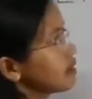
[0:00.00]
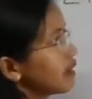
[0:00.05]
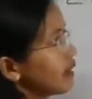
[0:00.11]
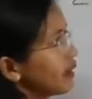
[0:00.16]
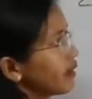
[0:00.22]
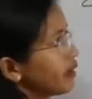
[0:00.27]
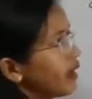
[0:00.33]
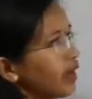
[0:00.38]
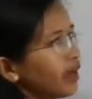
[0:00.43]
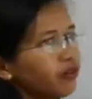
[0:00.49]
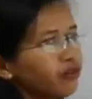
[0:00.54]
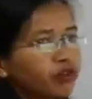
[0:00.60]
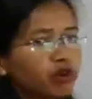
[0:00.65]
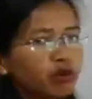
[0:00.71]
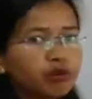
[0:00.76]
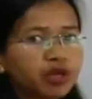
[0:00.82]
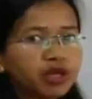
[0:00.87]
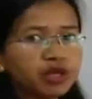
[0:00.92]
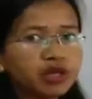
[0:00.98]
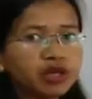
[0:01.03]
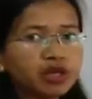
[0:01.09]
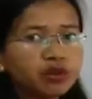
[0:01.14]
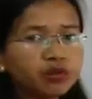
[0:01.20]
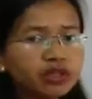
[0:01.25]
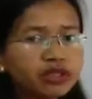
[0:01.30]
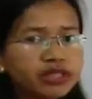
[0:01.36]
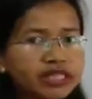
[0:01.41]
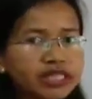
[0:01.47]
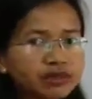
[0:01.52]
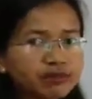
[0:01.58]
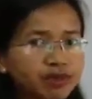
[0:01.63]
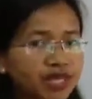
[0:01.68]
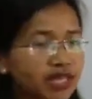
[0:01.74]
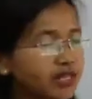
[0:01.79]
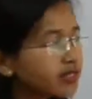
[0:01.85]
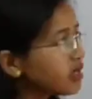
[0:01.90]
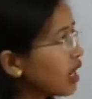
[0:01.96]
Again from here it will
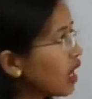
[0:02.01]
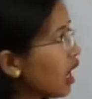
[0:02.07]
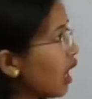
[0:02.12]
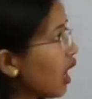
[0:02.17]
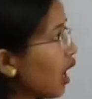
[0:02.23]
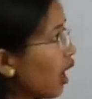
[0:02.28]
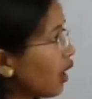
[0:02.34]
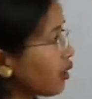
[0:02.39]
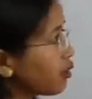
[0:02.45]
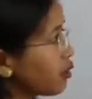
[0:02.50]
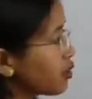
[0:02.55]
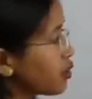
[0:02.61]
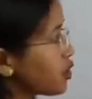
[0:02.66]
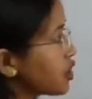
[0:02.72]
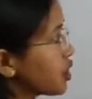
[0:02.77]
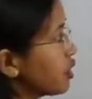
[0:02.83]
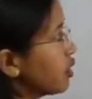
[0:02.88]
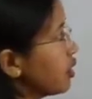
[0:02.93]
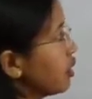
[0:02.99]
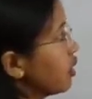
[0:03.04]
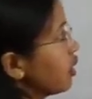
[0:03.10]
displace hydrogen.